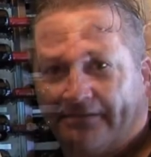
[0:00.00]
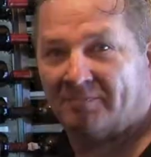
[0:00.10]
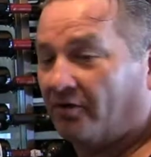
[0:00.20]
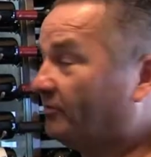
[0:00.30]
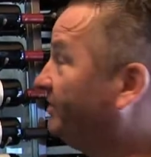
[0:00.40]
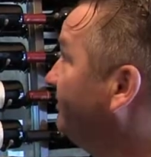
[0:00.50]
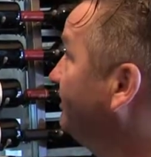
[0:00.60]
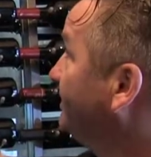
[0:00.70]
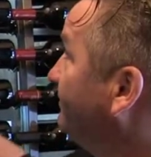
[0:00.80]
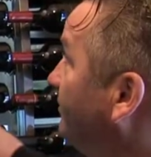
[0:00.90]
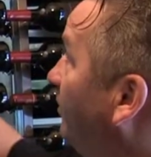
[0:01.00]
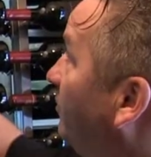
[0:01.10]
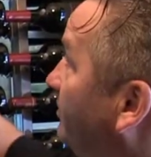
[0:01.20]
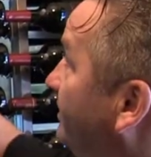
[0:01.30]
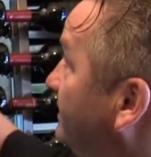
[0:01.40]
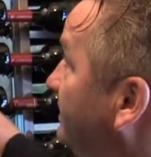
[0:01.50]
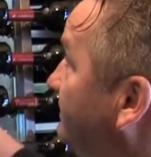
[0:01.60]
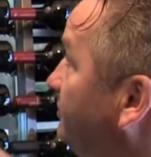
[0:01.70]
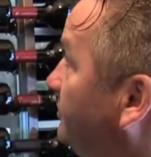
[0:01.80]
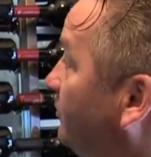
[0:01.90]
you know, would be very difficult where this
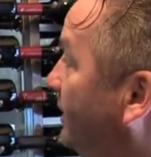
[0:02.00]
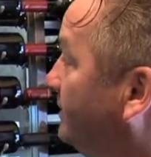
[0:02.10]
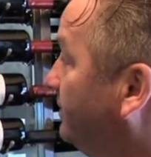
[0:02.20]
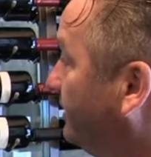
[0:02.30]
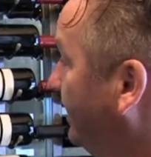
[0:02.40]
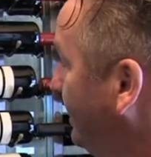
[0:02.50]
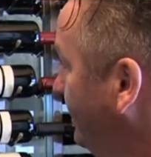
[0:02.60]
gives you a great look.